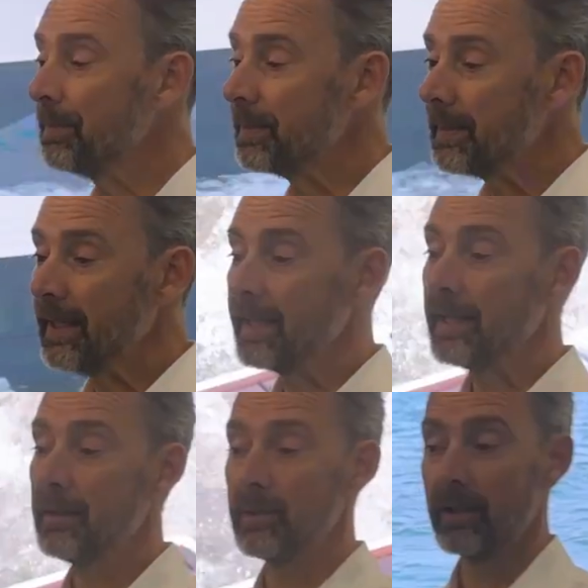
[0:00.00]

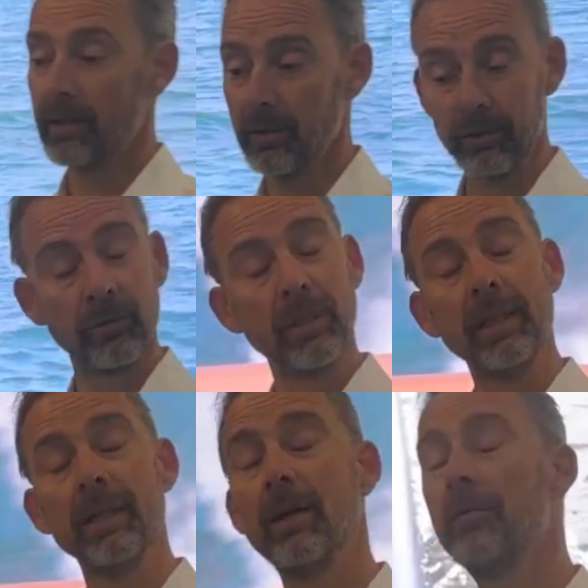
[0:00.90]
they are going to
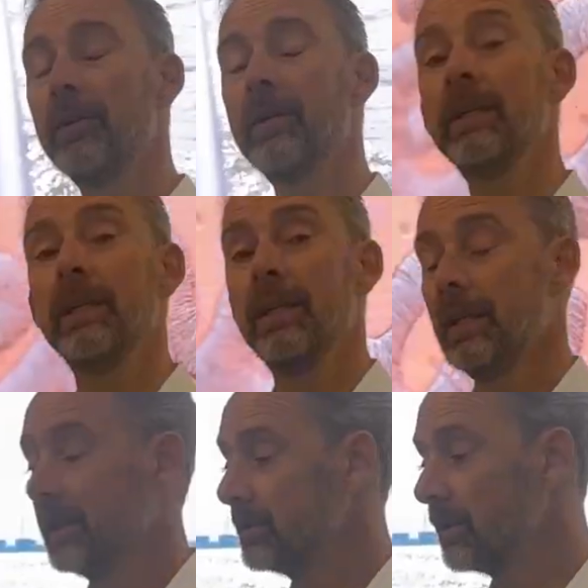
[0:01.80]
lean over,
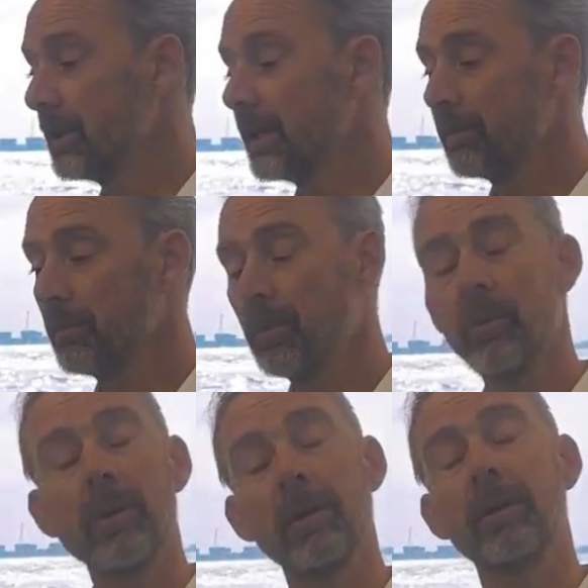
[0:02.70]
so you get
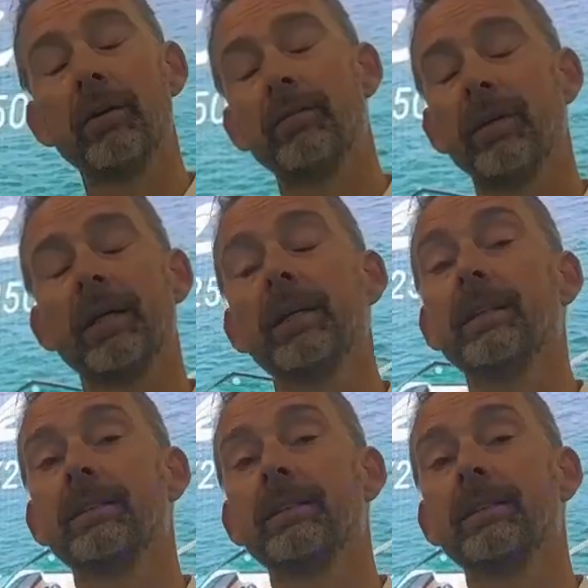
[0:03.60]
more of a